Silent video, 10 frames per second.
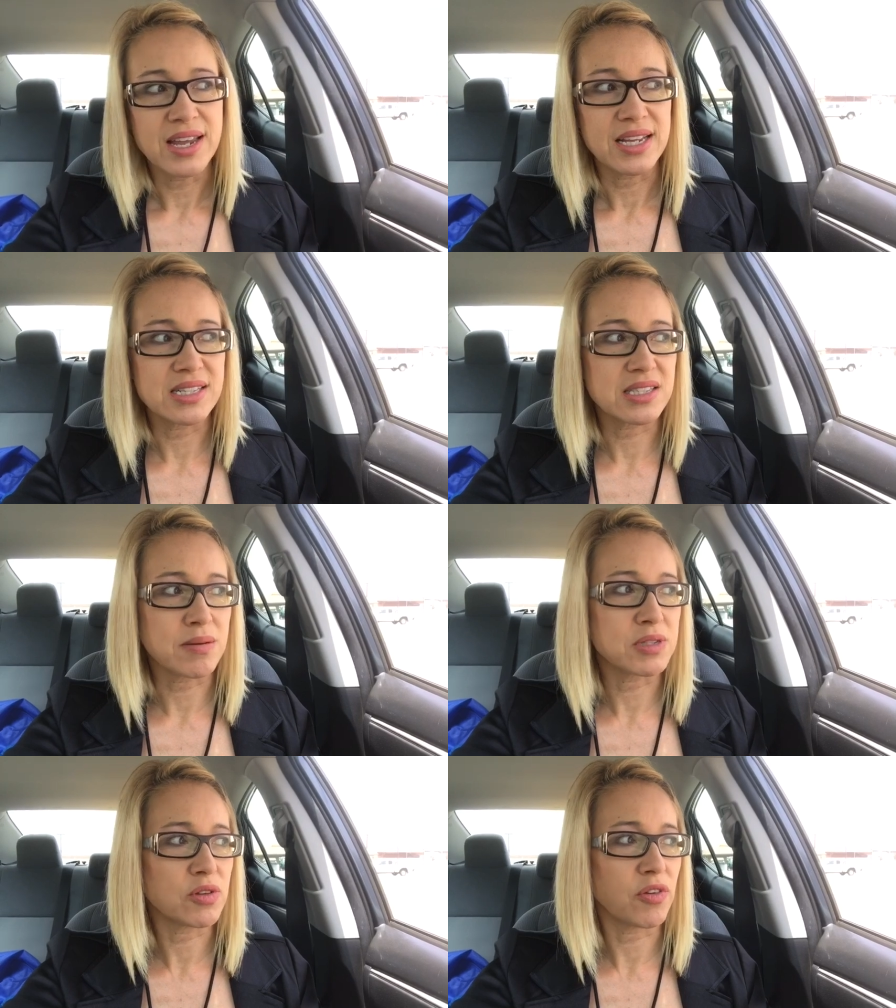it
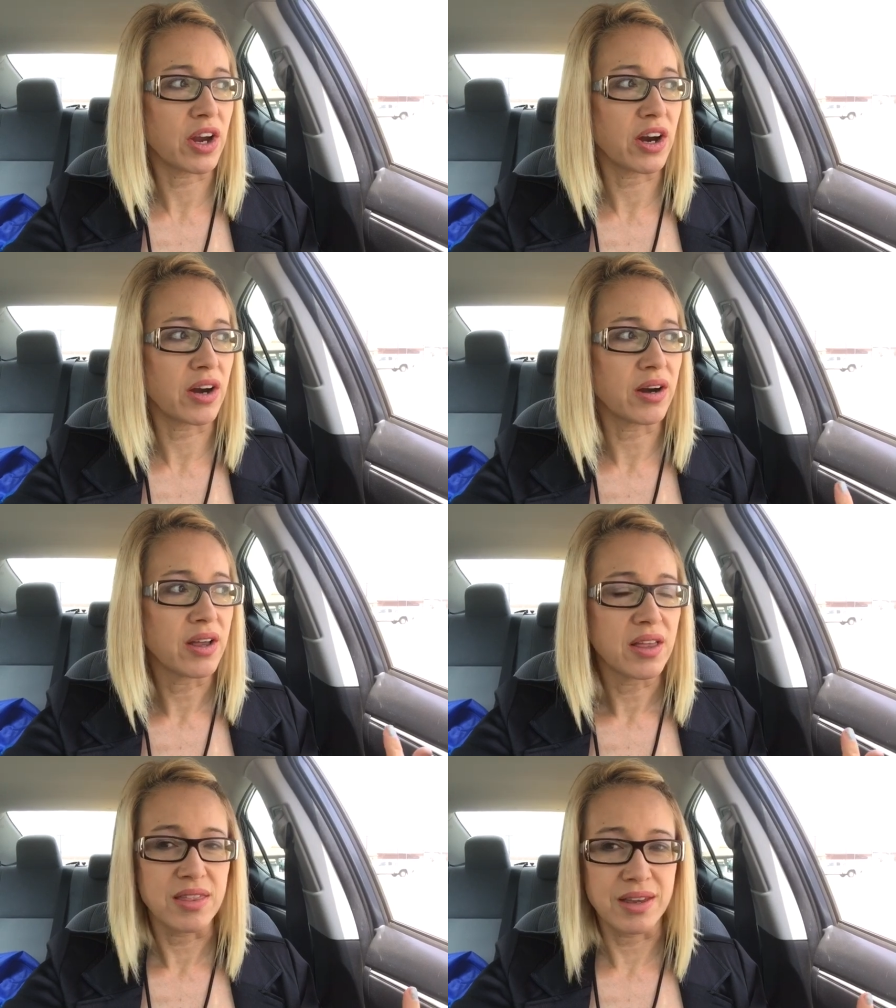seems fair
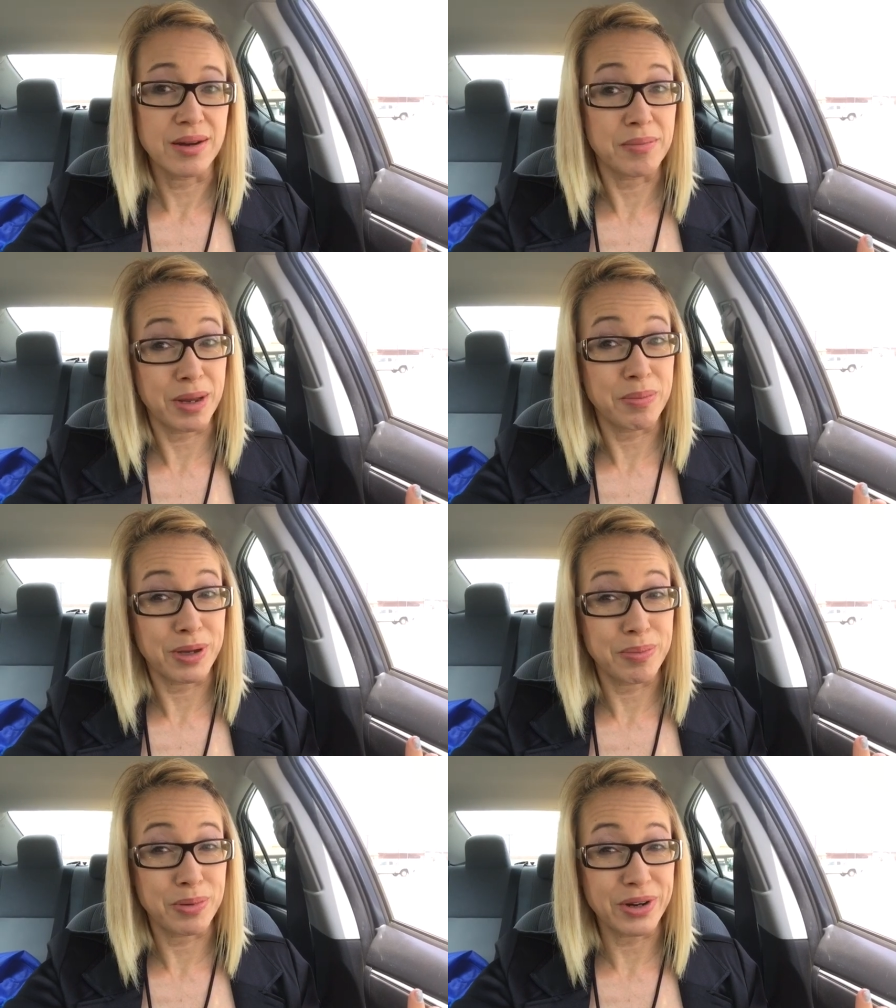that it might
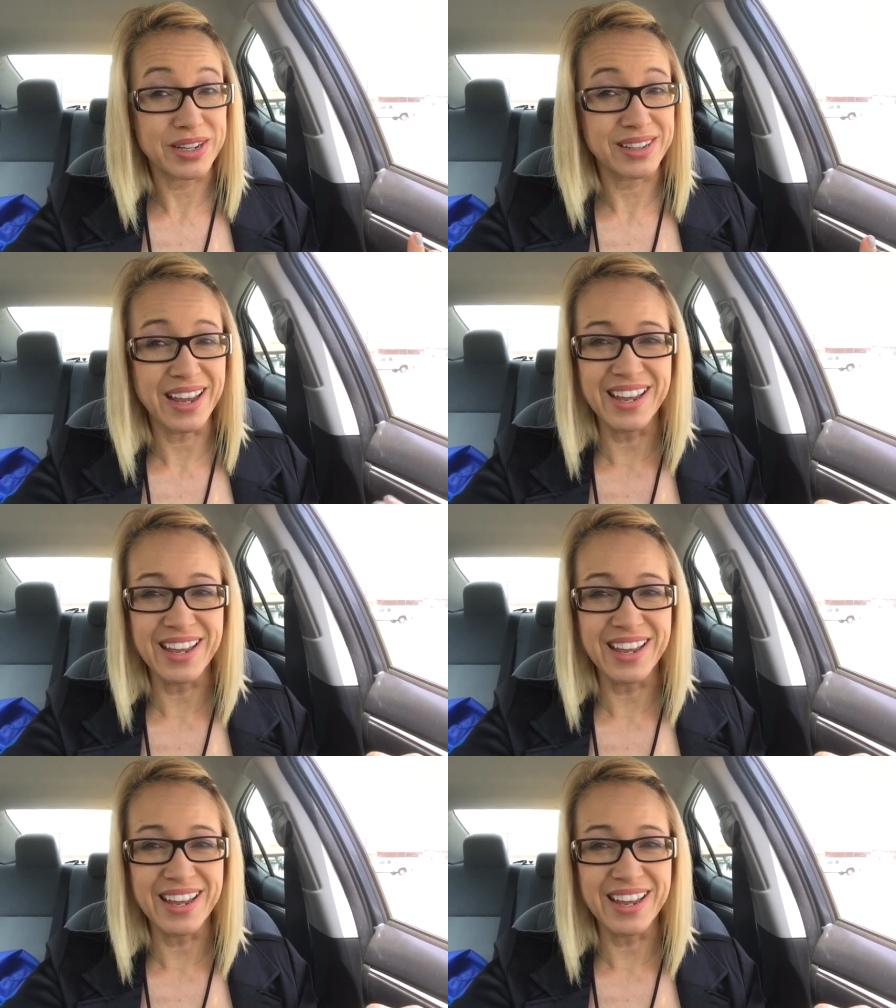be a point.